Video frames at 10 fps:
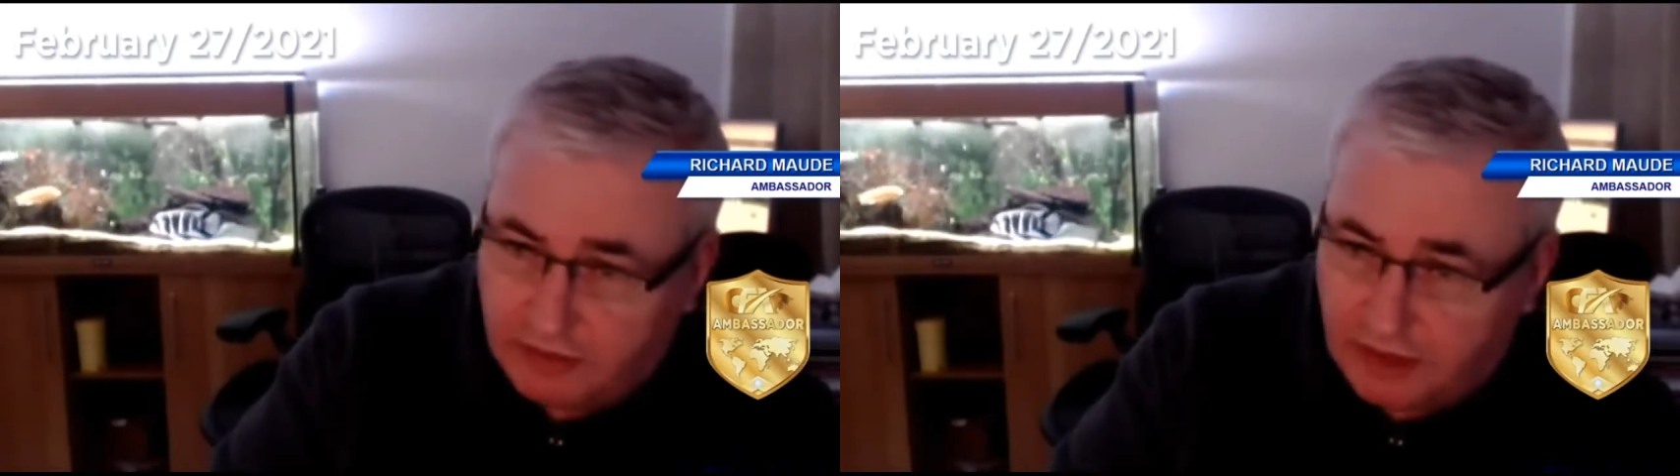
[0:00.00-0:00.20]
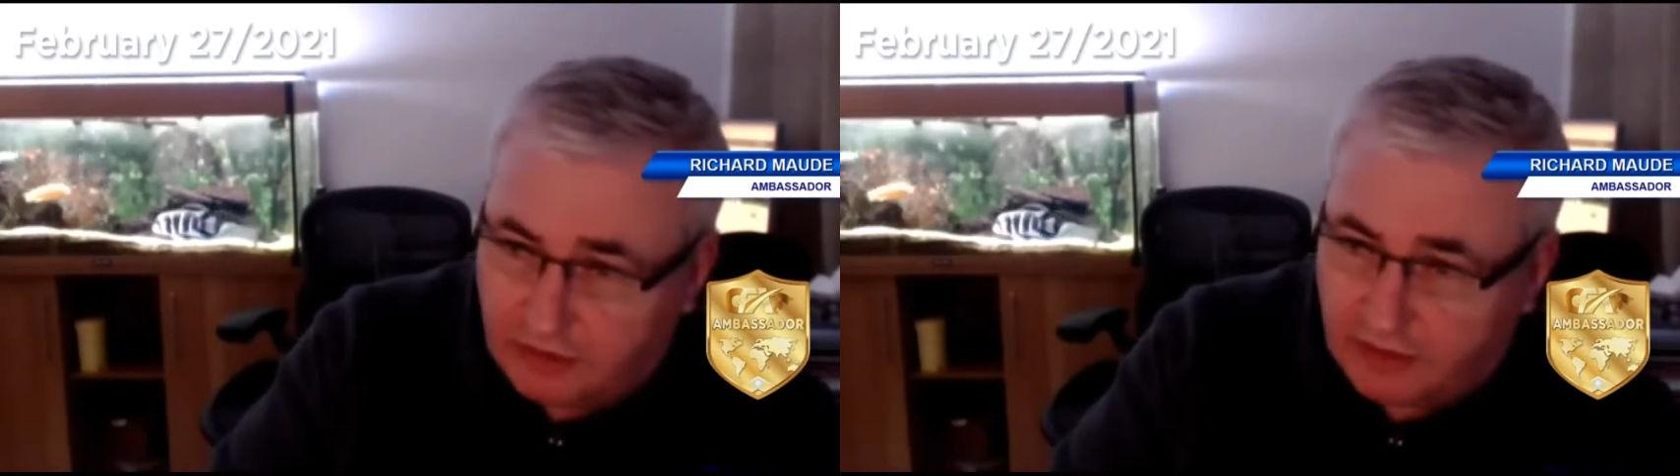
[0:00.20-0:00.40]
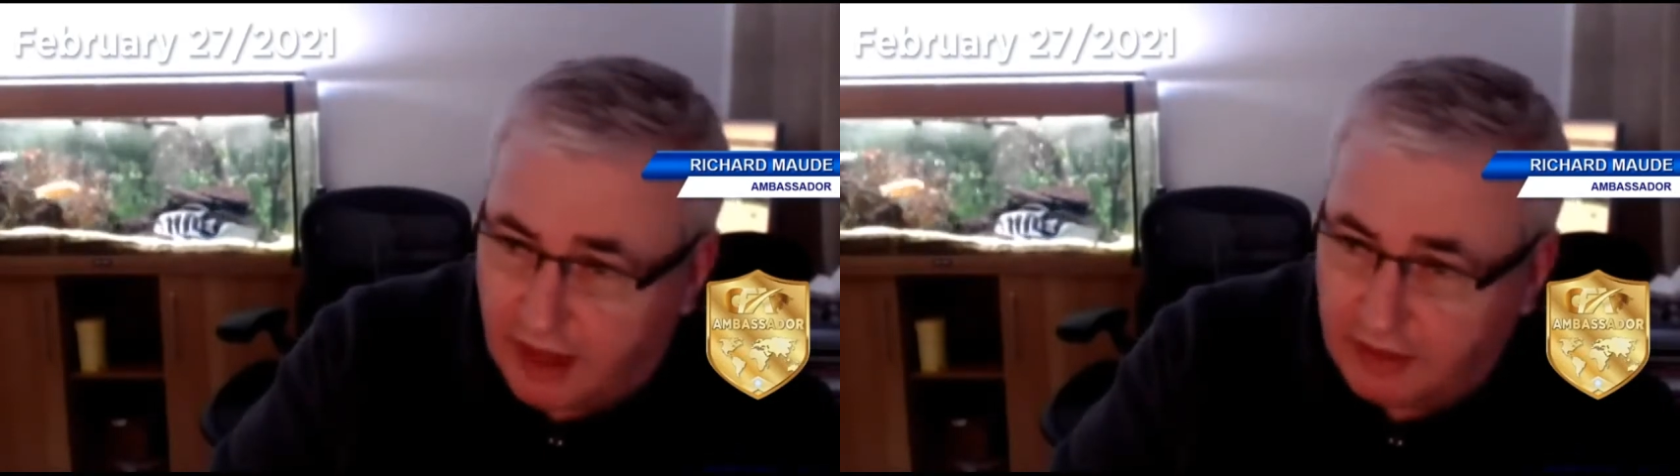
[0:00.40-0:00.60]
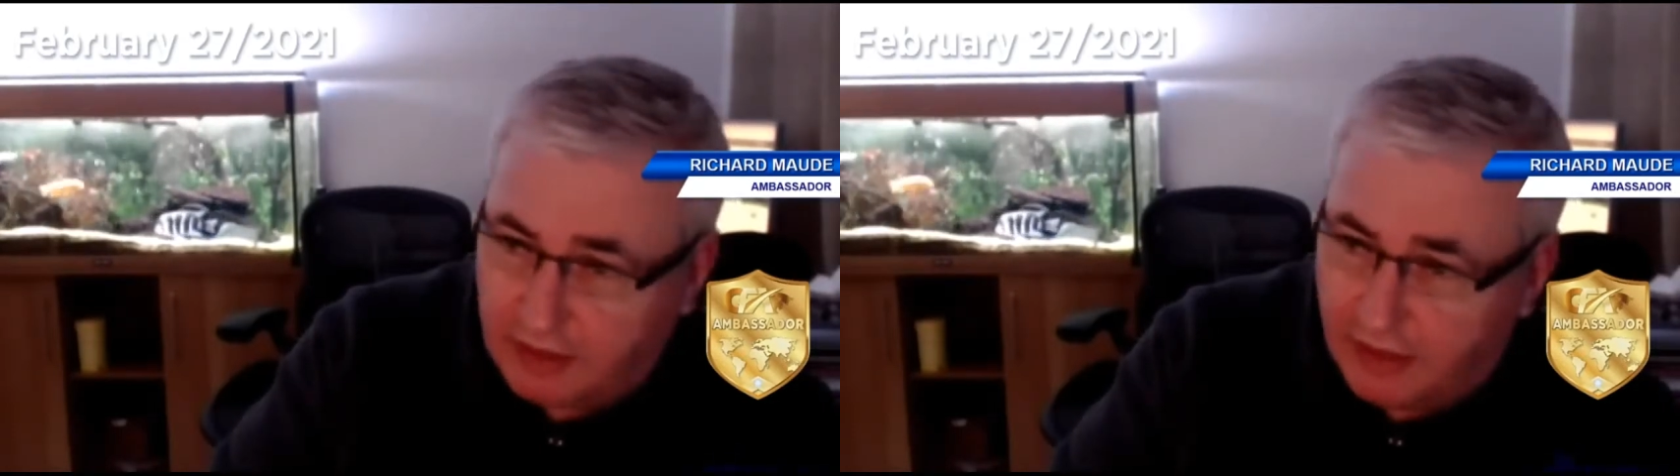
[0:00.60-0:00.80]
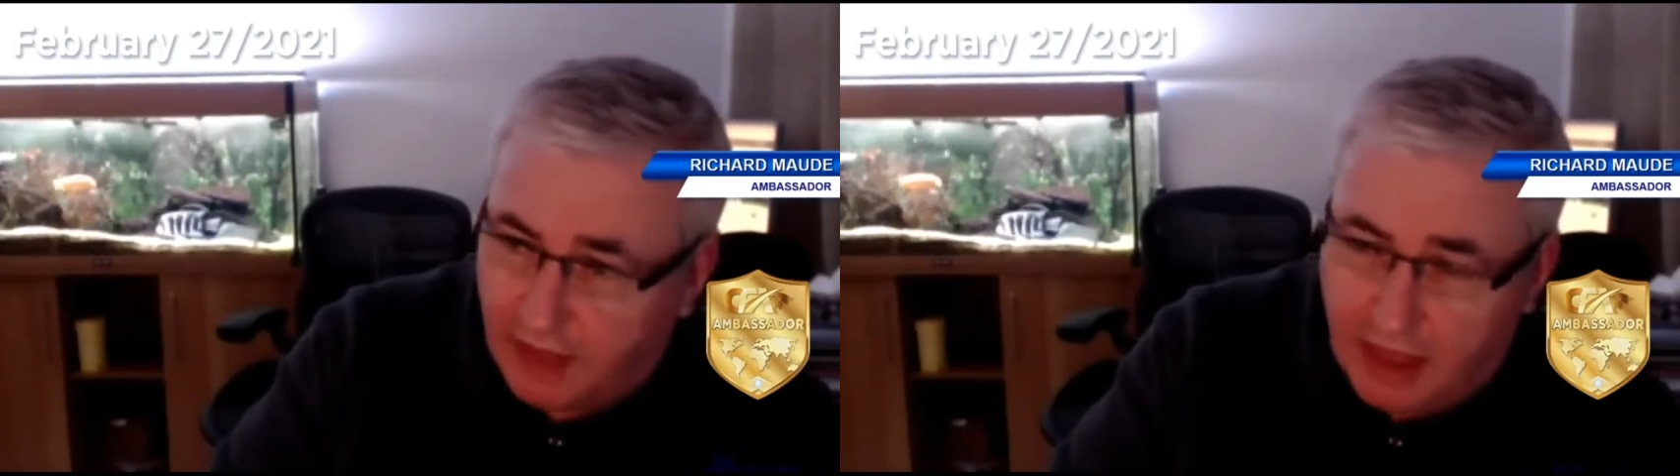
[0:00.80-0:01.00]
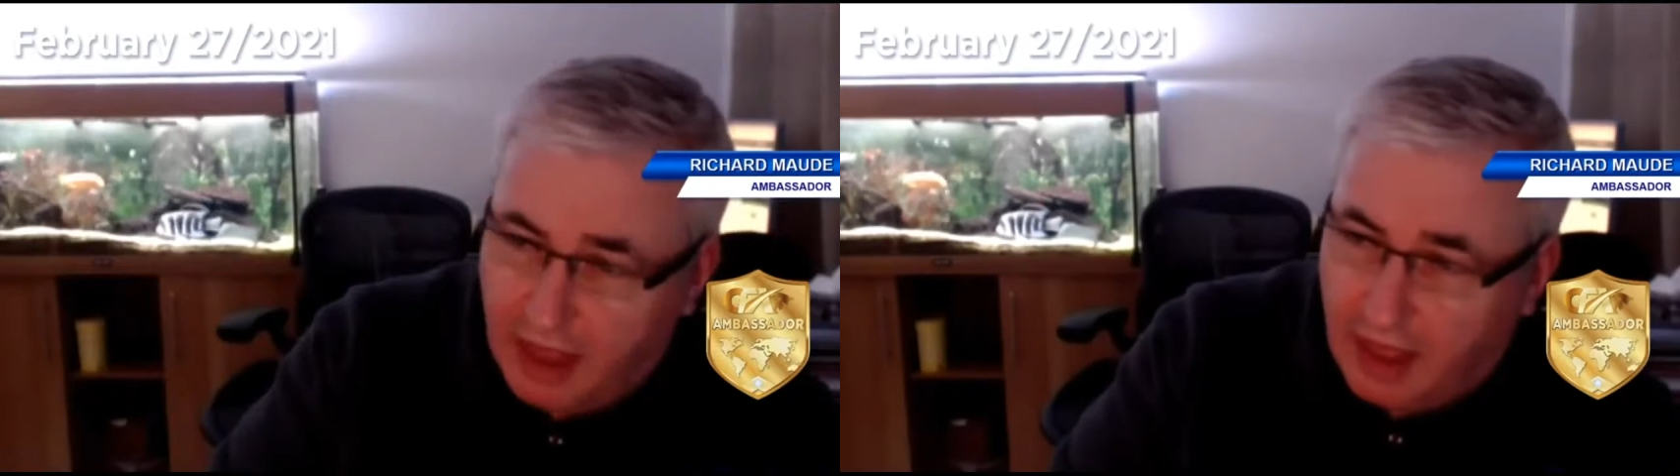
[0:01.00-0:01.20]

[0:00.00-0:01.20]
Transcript: and this, that, and the other.